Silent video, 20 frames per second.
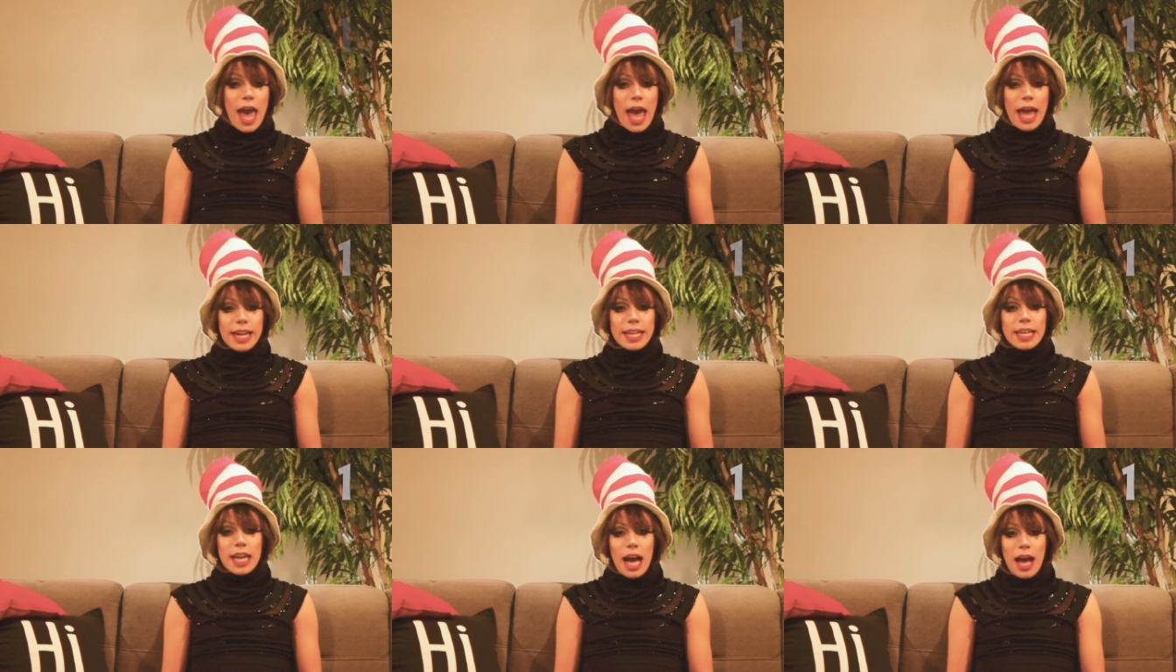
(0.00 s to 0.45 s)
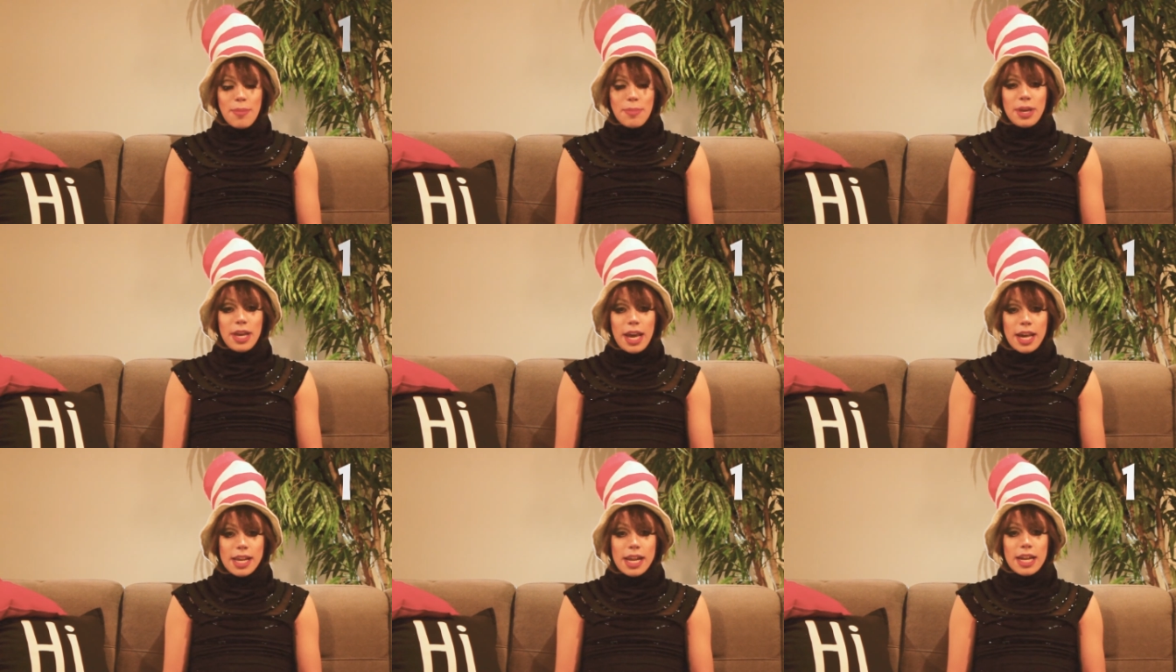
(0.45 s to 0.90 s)
And
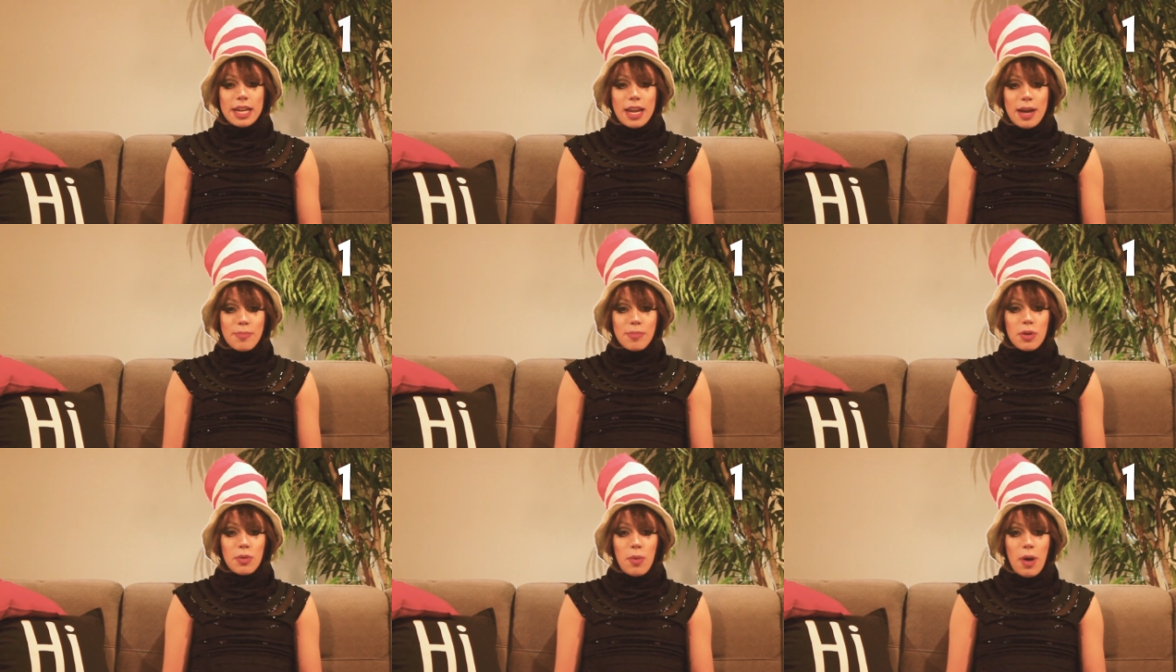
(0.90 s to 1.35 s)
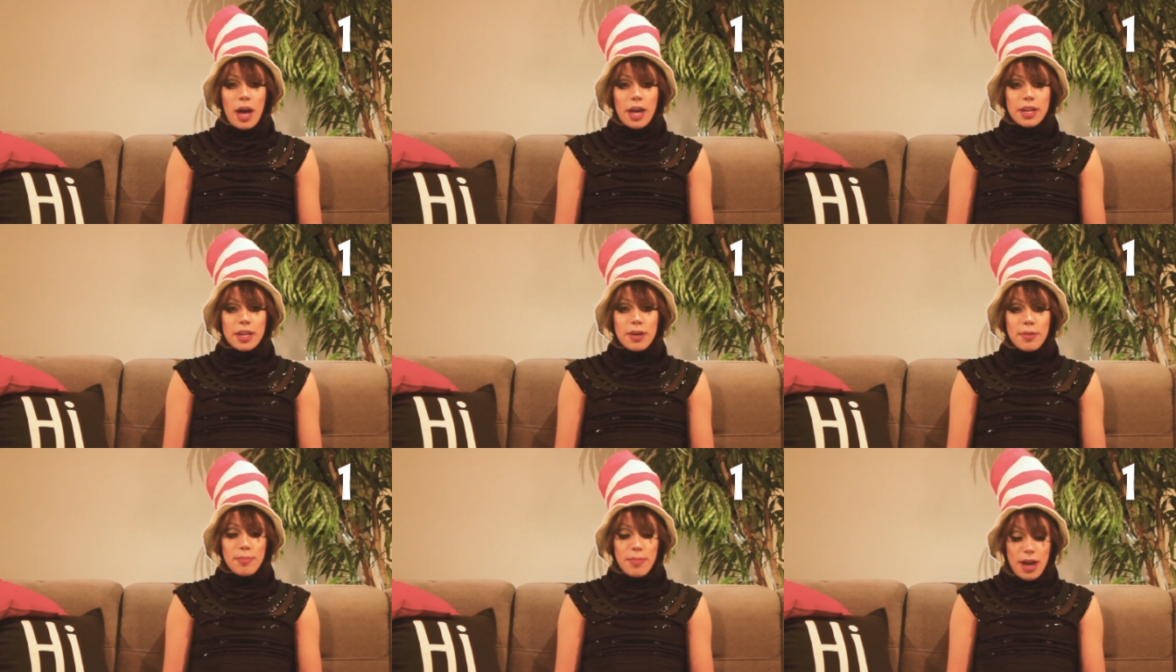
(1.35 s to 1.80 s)
coming in at number
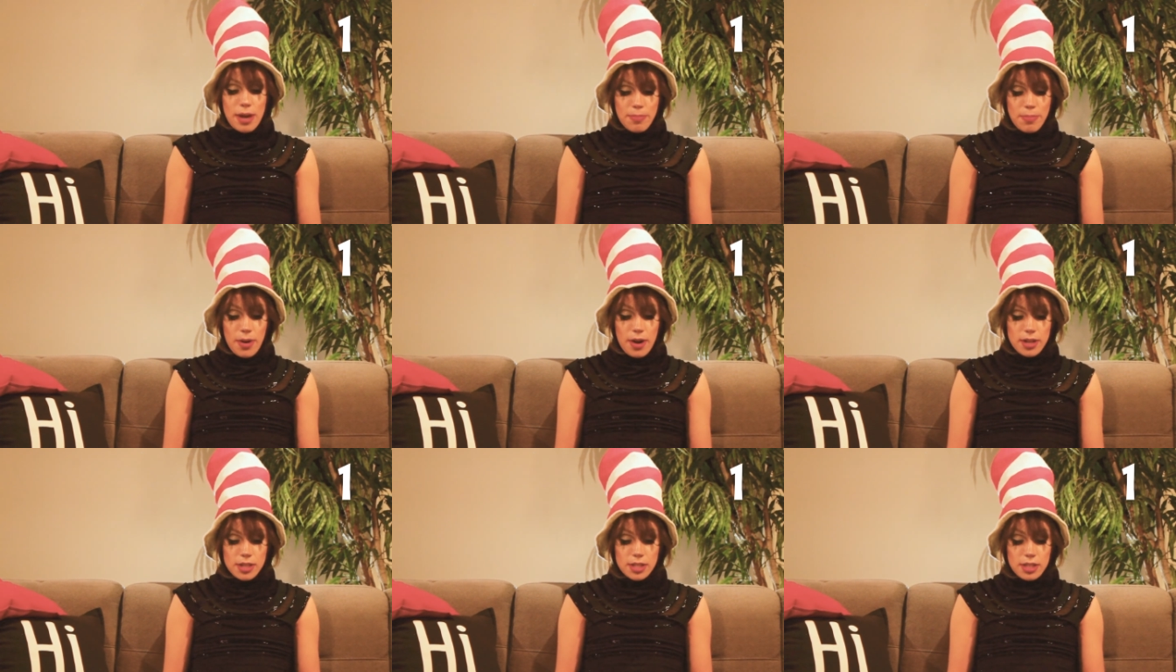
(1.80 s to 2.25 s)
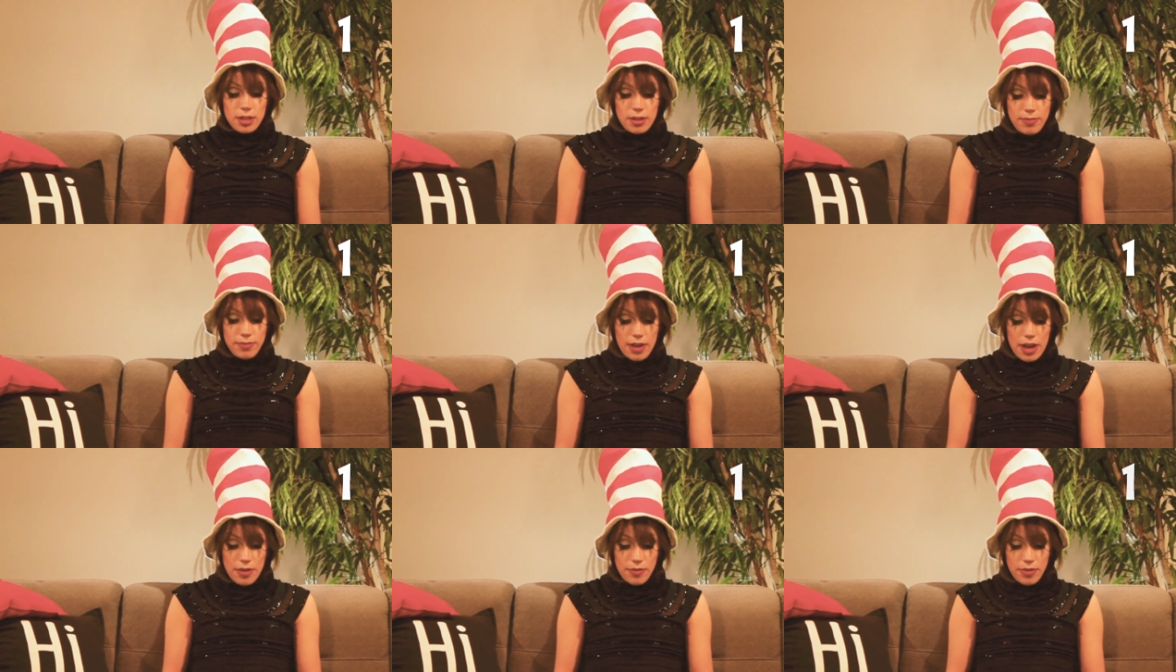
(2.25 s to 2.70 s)
one, my personal
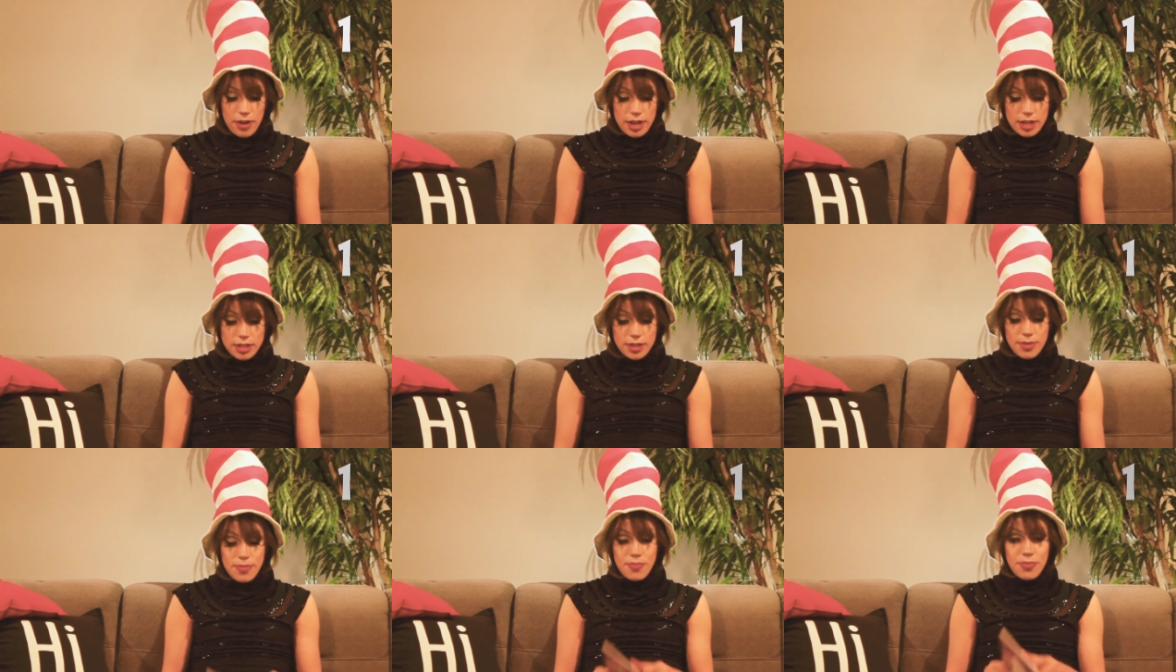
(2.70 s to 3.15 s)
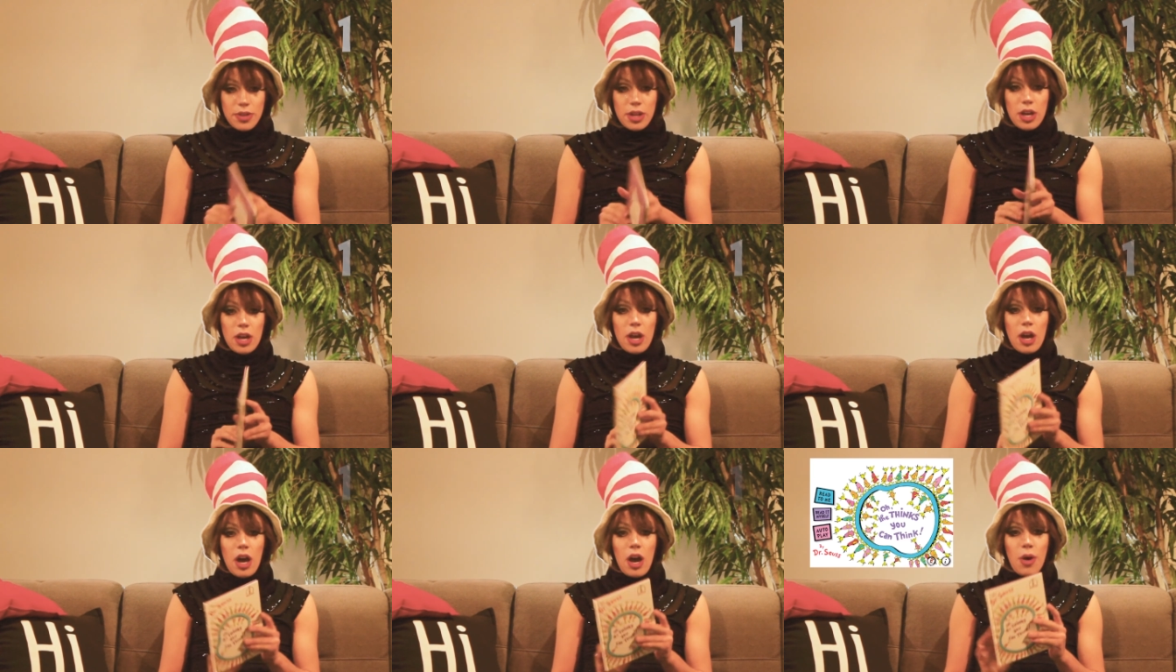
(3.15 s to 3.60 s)
favorite,
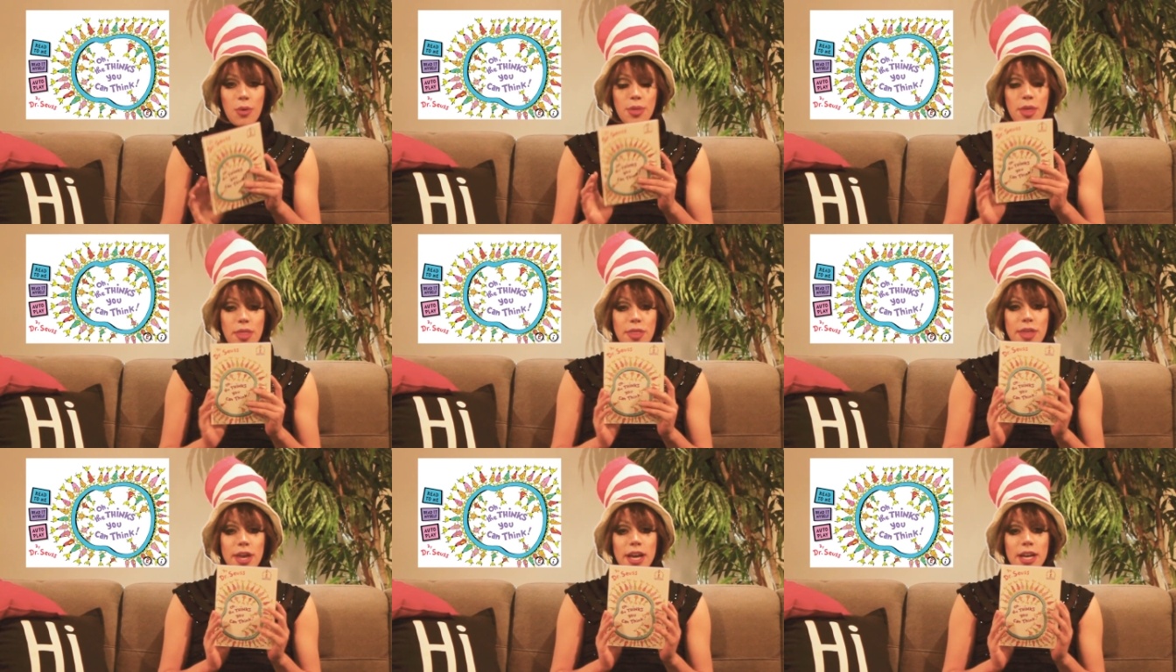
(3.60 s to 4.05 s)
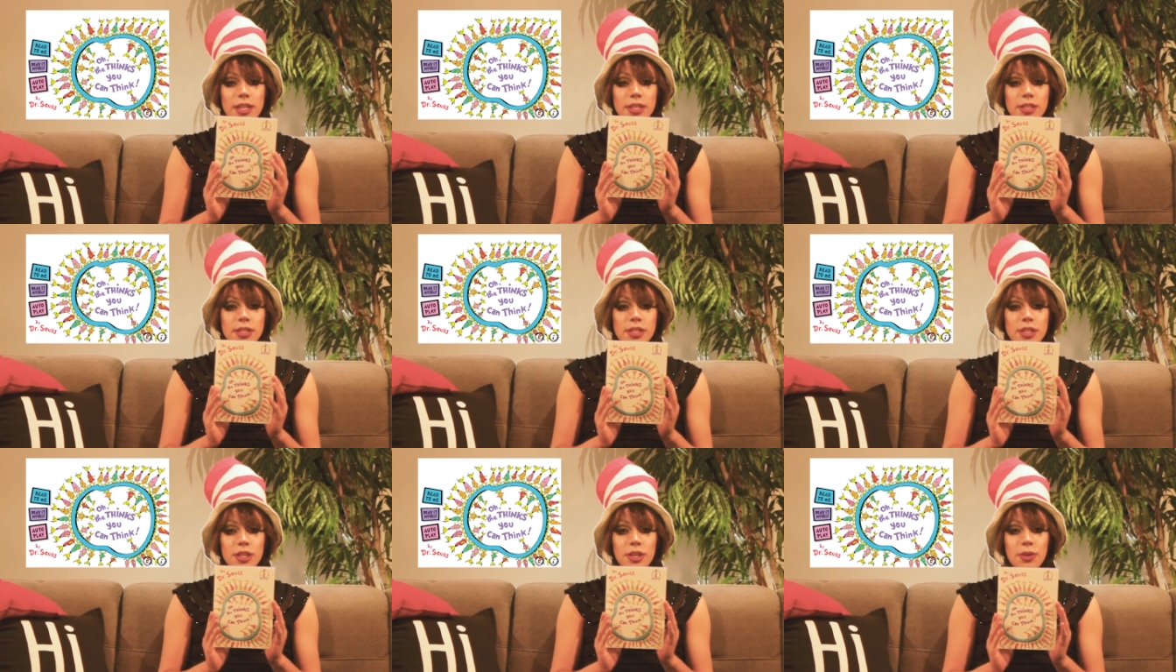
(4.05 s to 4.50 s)
Oh, the
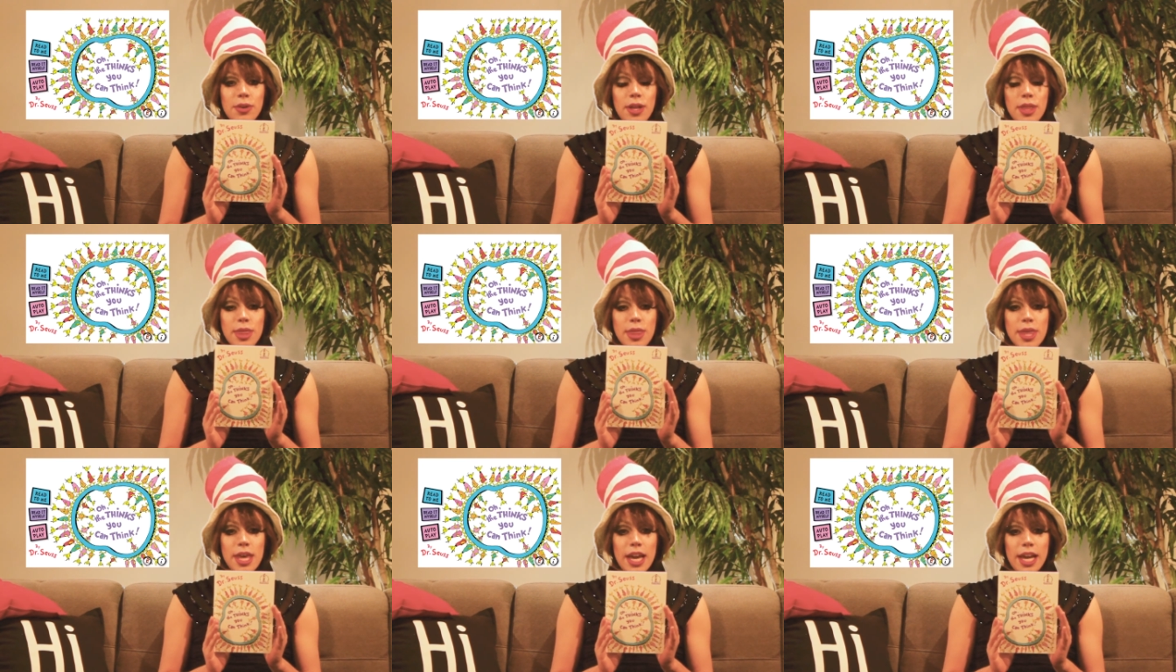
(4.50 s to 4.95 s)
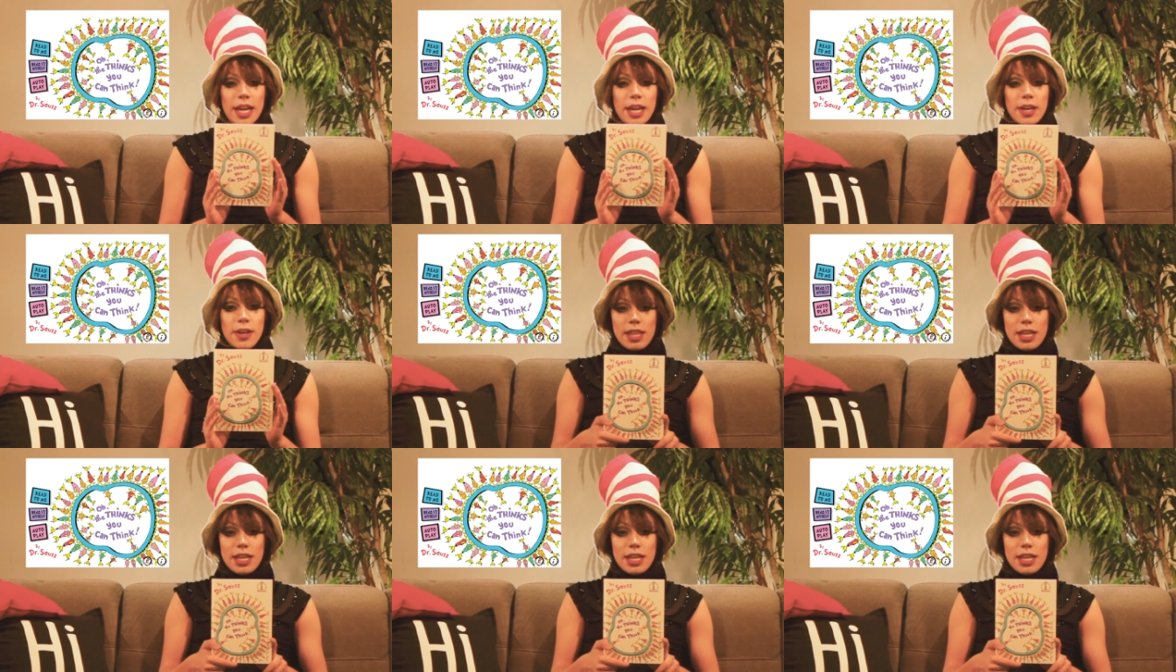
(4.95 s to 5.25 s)
Things You Can Think.